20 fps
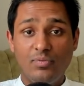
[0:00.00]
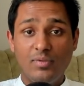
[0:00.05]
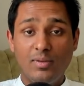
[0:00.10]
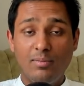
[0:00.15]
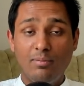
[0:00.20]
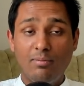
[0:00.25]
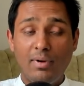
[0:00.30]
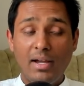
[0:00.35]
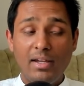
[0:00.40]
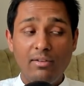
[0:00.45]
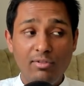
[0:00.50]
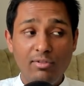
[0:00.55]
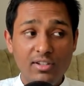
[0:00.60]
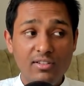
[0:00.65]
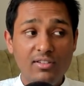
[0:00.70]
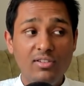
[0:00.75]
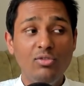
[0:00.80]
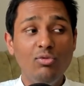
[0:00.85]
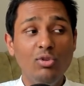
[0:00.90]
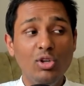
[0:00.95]
by which
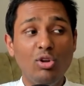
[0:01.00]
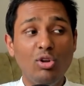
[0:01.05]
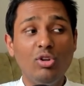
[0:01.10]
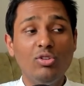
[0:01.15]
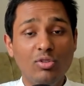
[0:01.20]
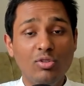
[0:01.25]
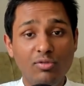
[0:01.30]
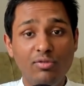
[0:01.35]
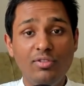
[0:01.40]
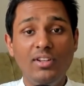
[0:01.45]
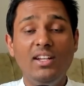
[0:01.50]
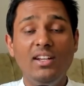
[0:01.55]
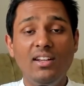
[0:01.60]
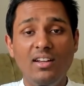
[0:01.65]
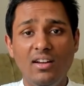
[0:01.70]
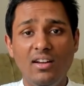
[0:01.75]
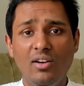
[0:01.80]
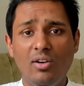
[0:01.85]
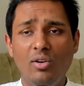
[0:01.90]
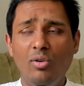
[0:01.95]
you will also feel,
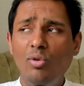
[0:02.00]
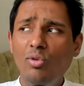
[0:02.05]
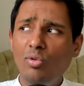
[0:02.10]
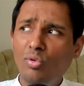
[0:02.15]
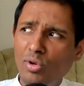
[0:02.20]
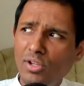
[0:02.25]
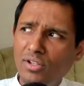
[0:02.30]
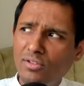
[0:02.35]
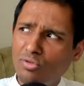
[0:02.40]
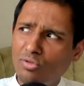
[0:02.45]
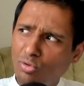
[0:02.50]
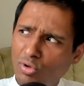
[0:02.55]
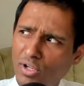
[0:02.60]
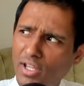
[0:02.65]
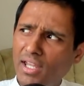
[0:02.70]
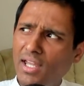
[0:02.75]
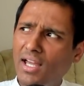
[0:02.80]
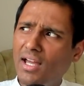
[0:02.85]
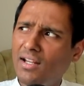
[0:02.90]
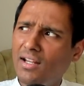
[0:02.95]
oh, it's
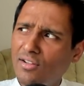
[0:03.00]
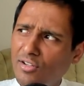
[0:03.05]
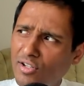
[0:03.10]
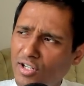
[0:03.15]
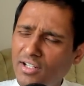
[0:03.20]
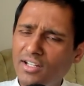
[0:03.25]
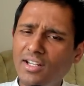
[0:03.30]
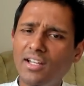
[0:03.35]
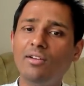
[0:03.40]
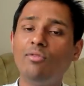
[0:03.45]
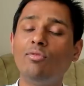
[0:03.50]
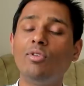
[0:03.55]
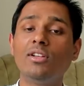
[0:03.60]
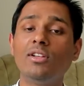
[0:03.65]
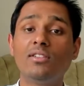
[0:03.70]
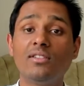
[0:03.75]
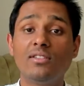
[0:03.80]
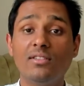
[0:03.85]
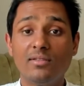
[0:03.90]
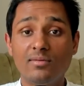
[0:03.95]
okay, yaar, you can take
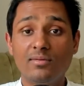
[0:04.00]
once.